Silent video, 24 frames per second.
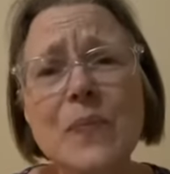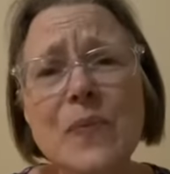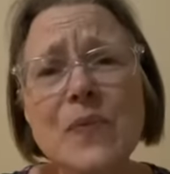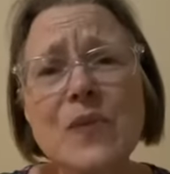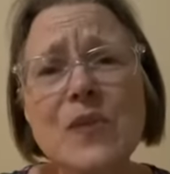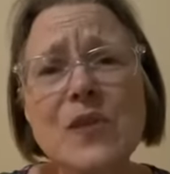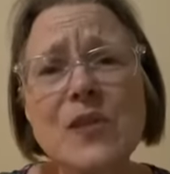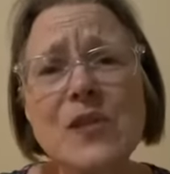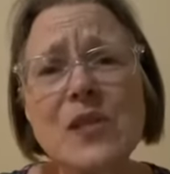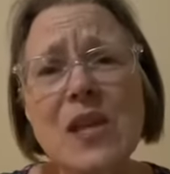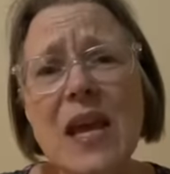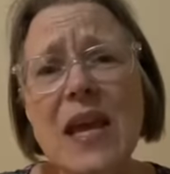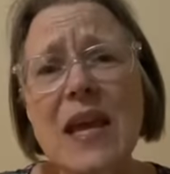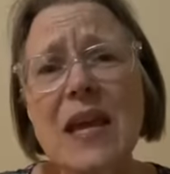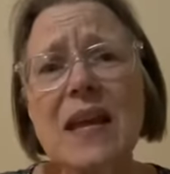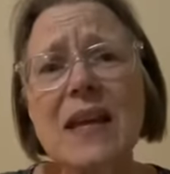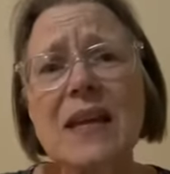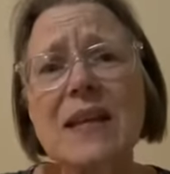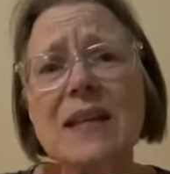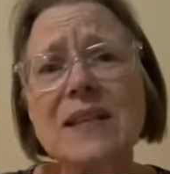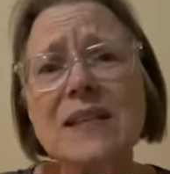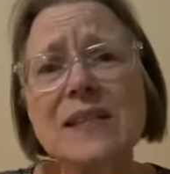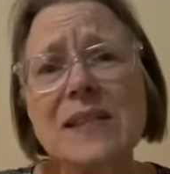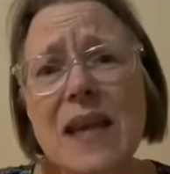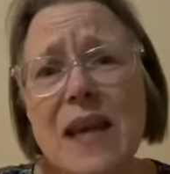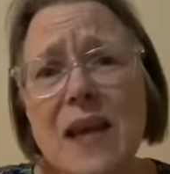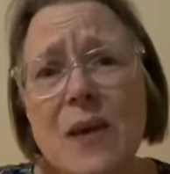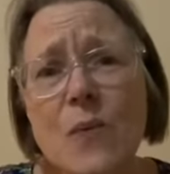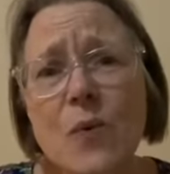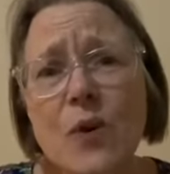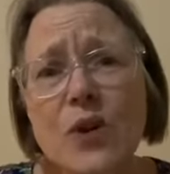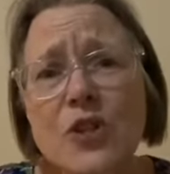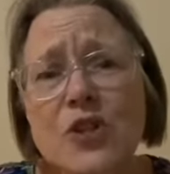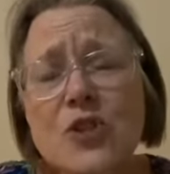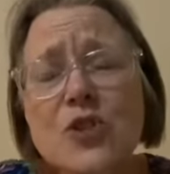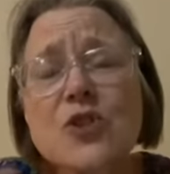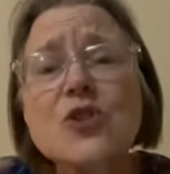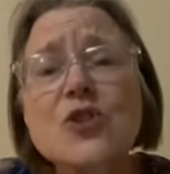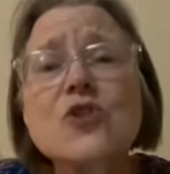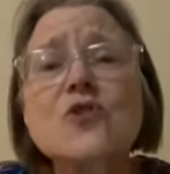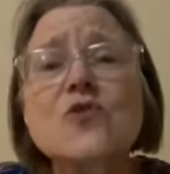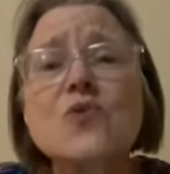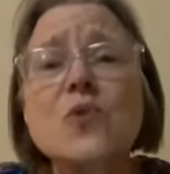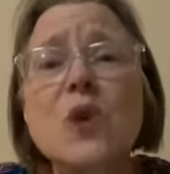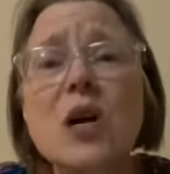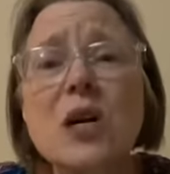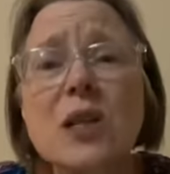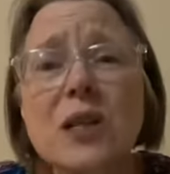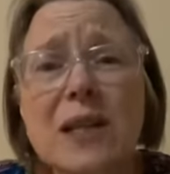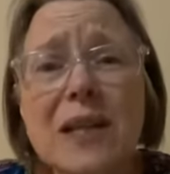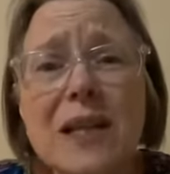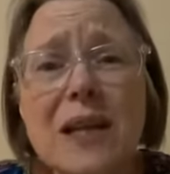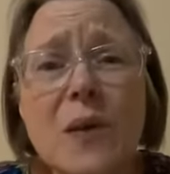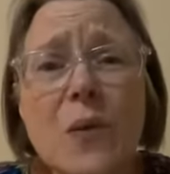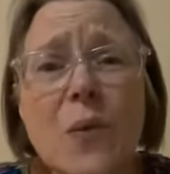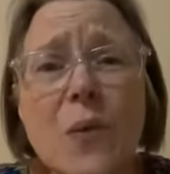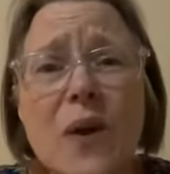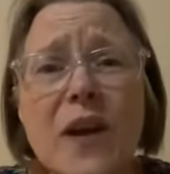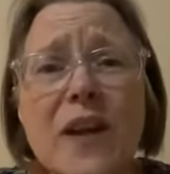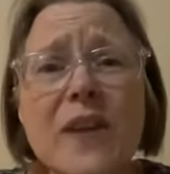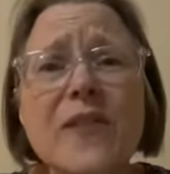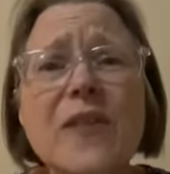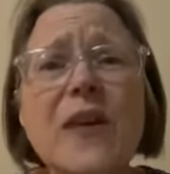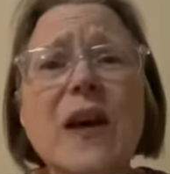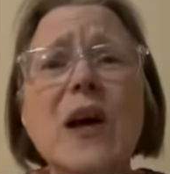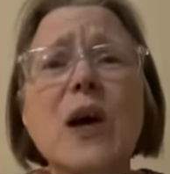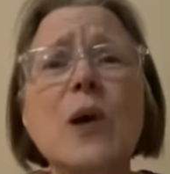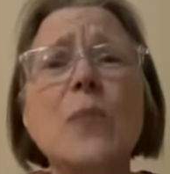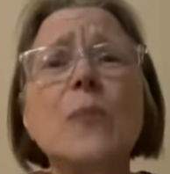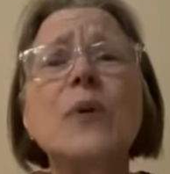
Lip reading: Say what you're struggling with.